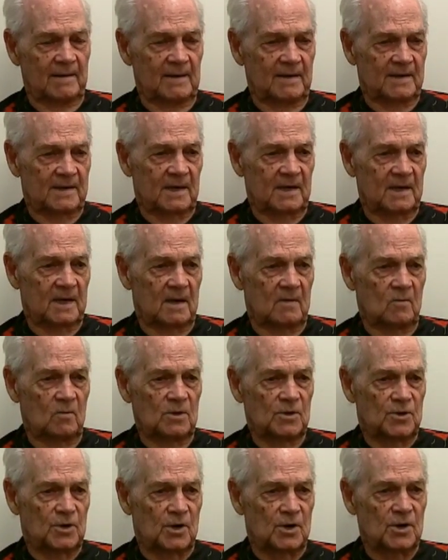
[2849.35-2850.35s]
he said, I
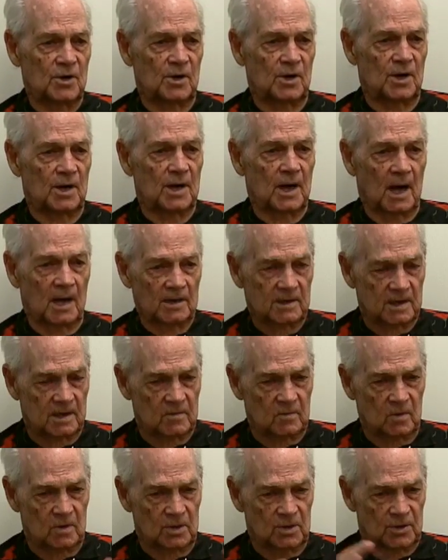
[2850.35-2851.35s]
wish I could. I
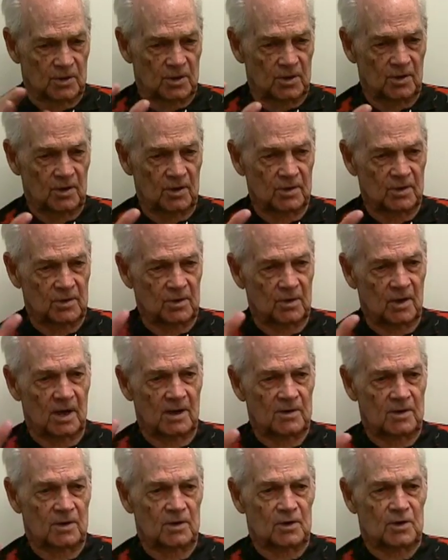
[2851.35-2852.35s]
said, I wish you could too. I
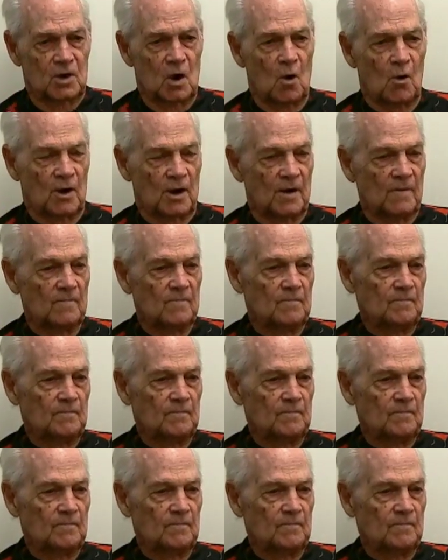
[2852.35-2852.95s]
was just talking.